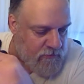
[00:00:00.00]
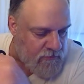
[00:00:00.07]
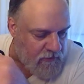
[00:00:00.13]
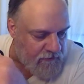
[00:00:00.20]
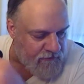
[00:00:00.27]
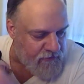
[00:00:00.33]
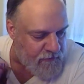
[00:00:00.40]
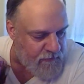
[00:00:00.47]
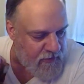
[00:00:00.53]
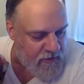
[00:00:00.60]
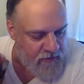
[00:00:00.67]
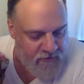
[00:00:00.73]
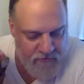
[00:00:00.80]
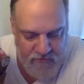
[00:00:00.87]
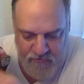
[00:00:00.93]
If
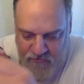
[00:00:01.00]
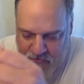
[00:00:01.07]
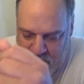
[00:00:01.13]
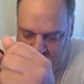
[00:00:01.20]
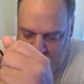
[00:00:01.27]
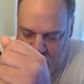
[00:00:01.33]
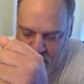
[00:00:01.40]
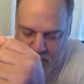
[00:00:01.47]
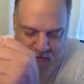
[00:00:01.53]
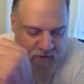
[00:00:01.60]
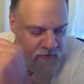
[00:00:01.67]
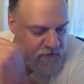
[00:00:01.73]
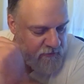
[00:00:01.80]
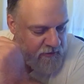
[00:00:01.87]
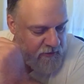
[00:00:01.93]
somebody's concerned about
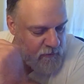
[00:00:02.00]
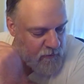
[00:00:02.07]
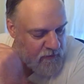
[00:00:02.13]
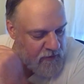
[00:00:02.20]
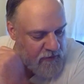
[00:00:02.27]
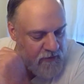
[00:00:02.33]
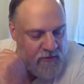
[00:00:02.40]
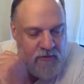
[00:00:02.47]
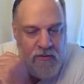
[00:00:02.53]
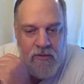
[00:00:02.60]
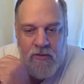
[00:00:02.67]
who they with,